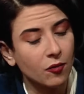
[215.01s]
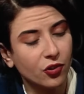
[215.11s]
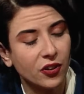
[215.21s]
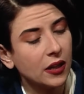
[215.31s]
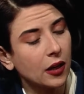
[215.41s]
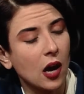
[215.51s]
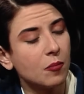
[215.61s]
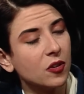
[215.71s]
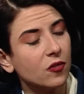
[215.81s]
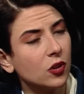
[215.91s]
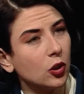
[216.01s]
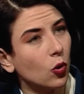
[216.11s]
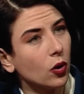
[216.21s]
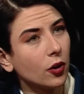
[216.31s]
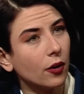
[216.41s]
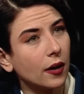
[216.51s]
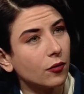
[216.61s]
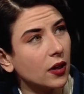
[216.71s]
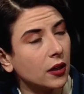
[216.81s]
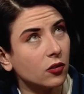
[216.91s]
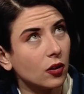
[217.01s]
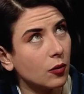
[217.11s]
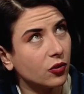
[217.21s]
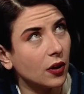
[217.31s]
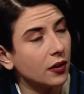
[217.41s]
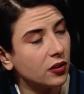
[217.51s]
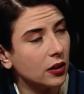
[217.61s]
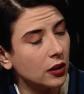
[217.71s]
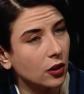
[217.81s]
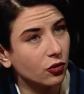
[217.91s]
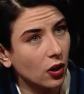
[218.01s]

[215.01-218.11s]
never seen a copy of The New Yorker, I don't think, until I was 19 years old.